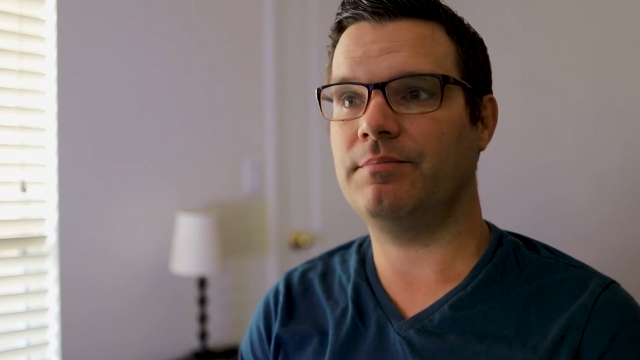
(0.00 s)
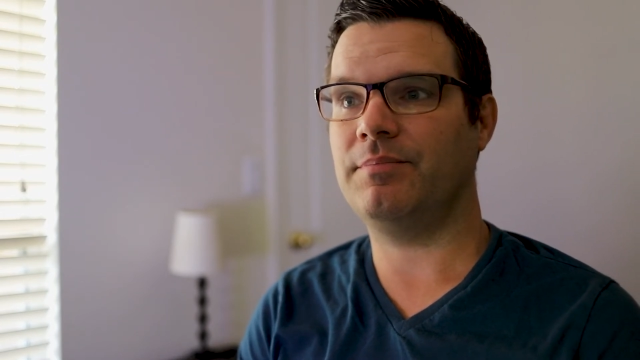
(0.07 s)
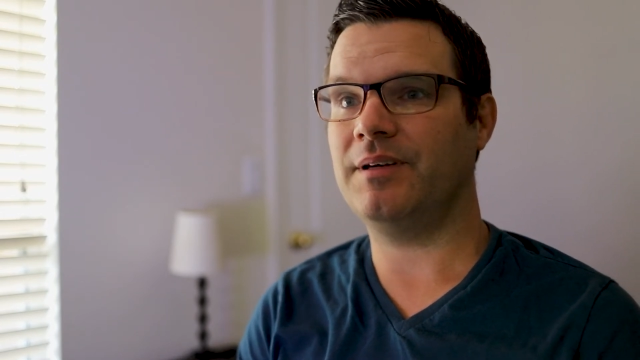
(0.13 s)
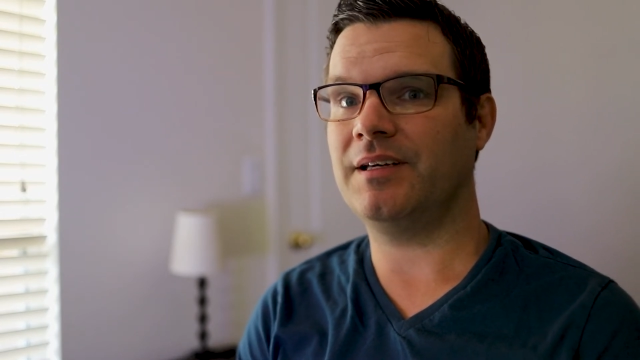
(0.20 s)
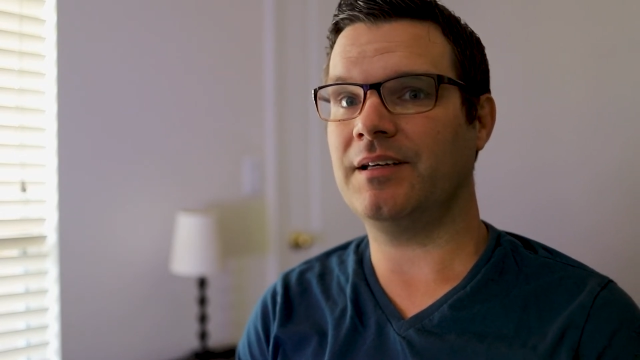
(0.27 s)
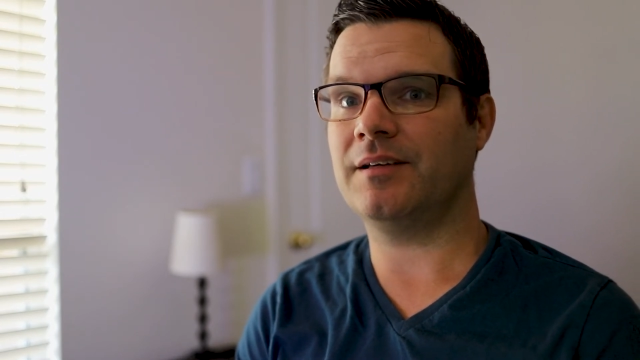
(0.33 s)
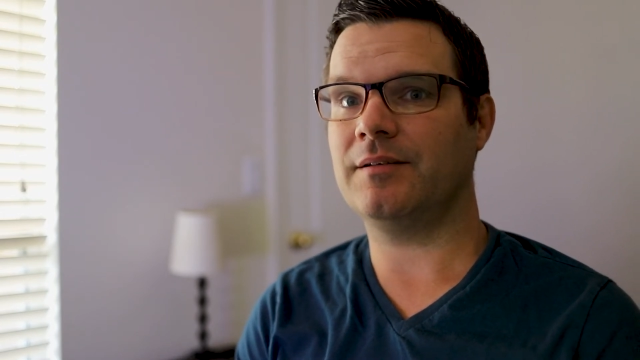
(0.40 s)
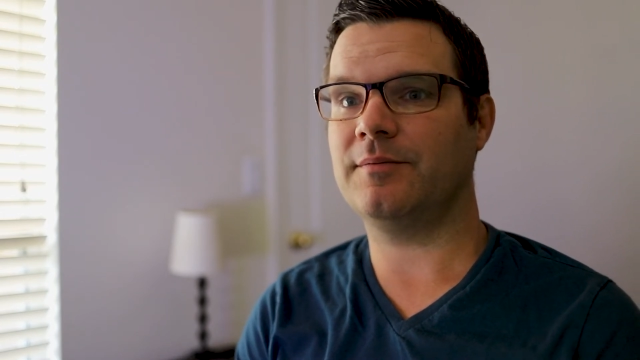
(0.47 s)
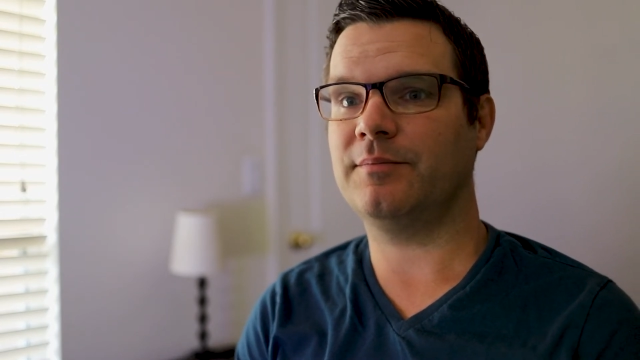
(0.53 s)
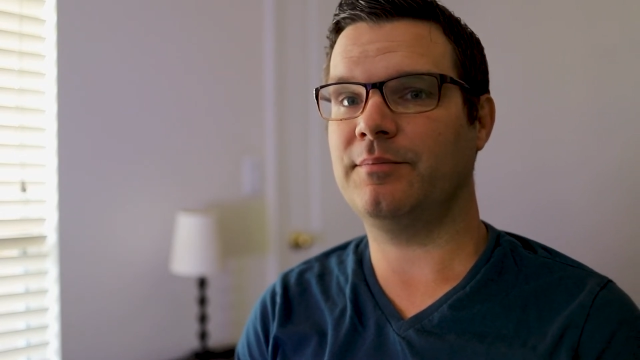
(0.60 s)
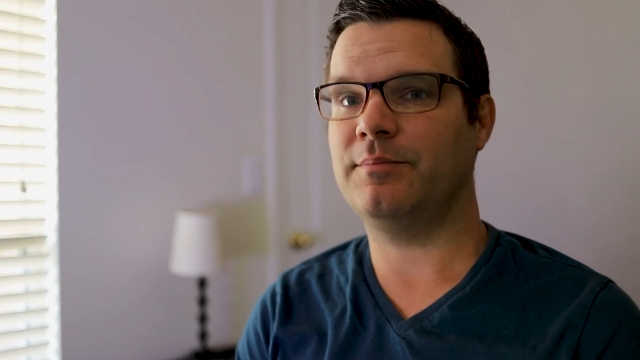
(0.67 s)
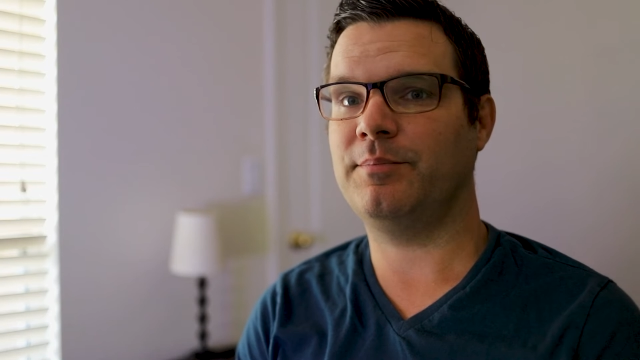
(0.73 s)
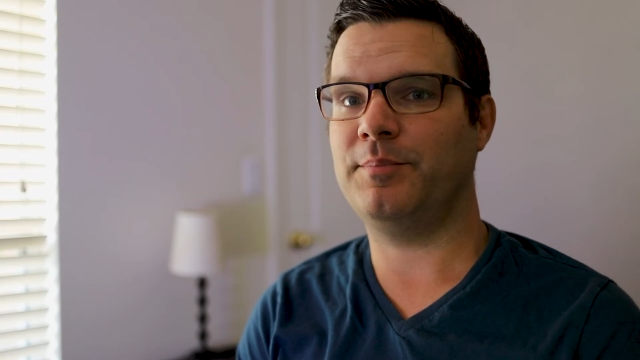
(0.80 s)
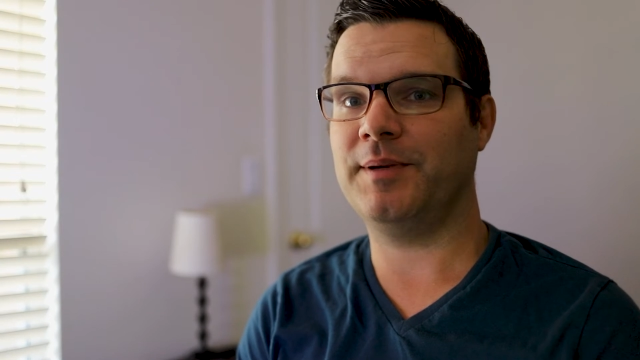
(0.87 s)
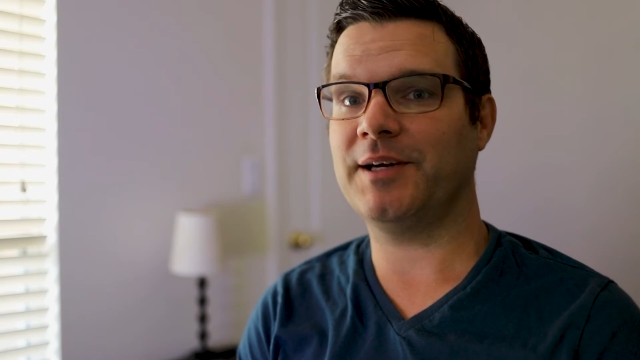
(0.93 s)
being
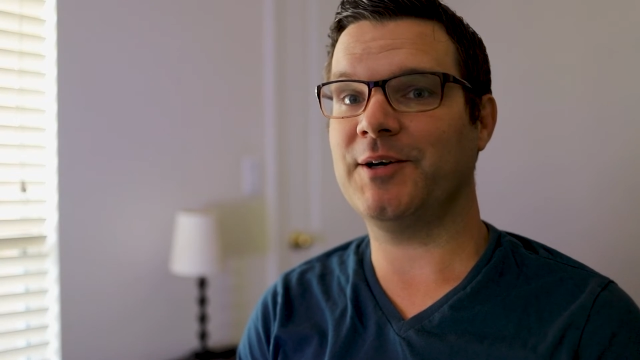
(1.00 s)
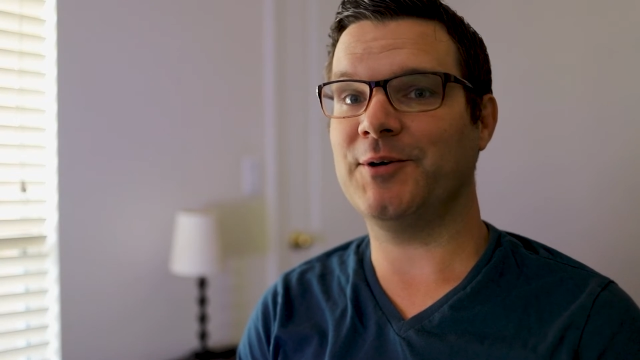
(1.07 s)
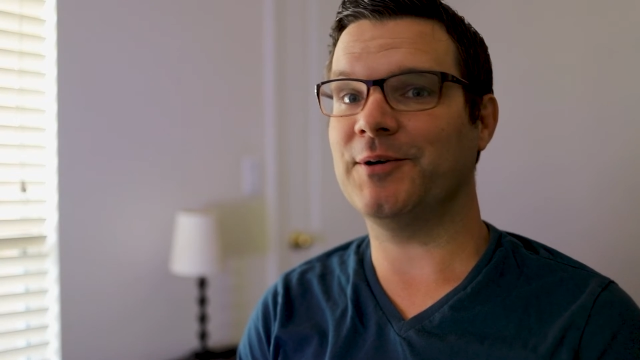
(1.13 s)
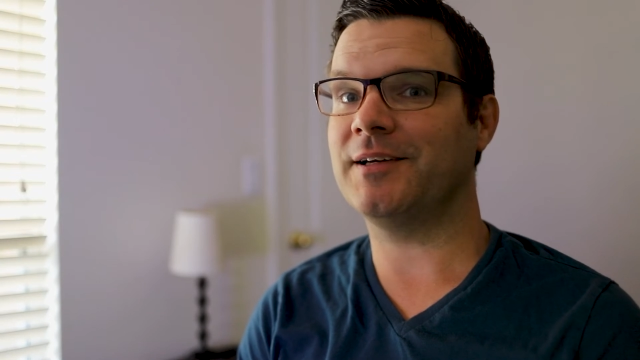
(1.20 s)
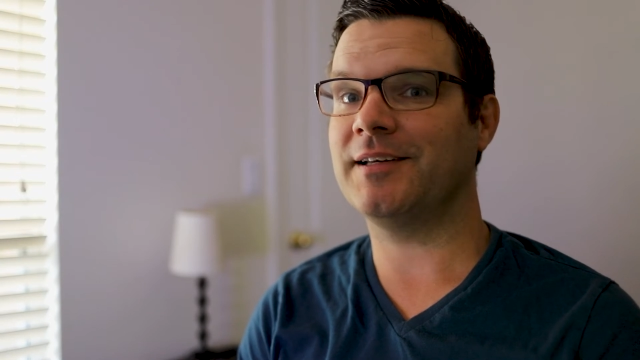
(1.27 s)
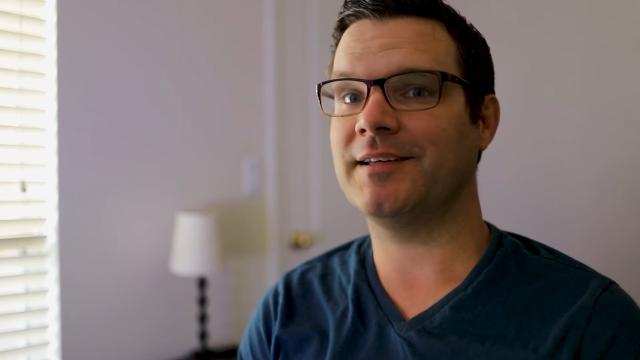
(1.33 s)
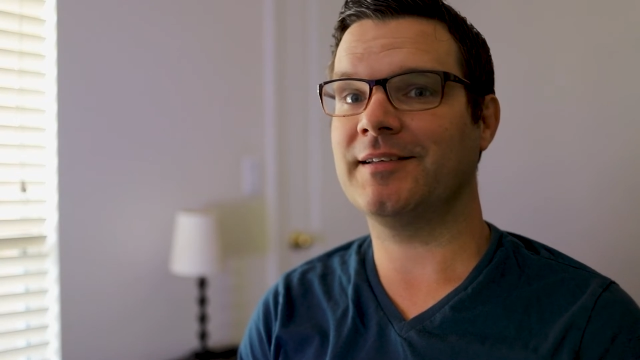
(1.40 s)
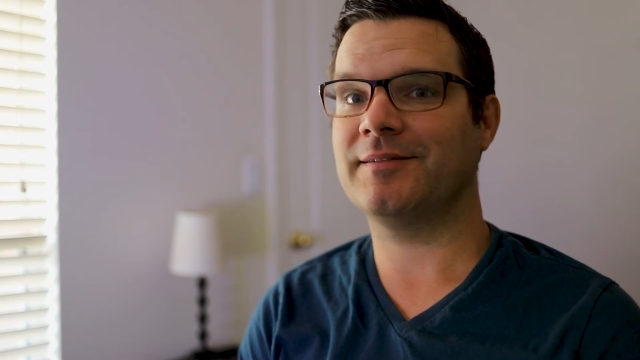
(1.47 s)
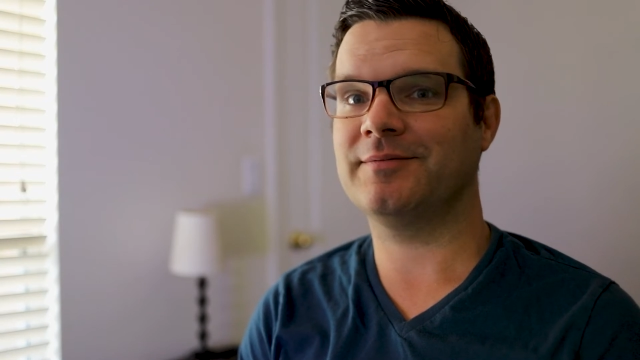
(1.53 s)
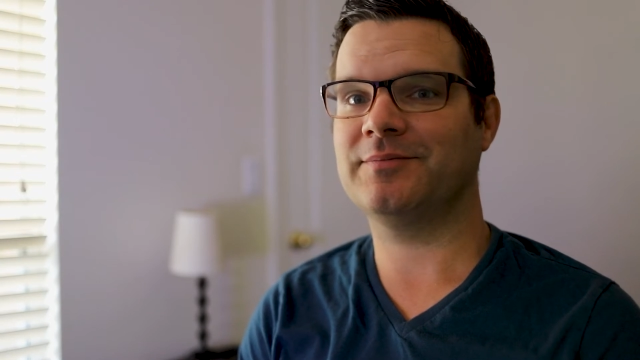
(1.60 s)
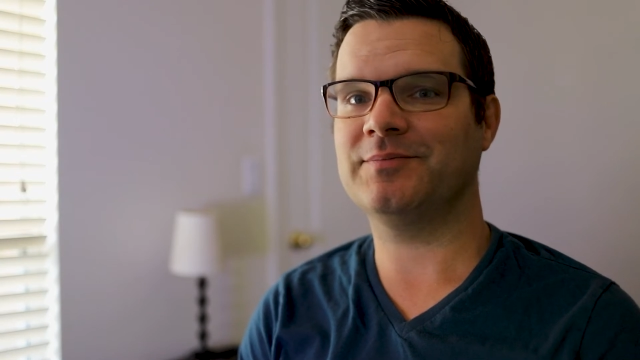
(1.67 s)
Bitcoin.